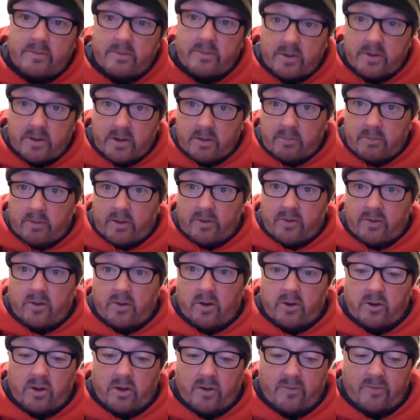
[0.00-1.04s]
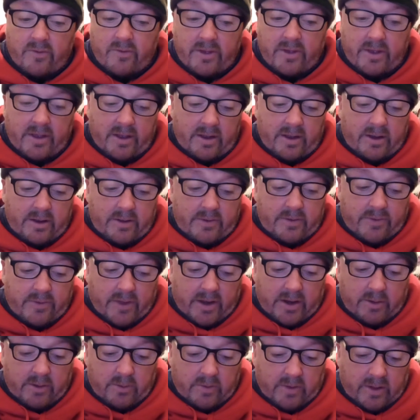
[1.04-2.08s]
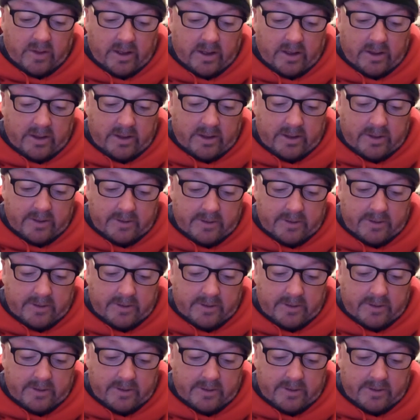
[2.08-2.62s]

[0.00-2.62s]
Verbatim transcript: Uh, I started off and it was like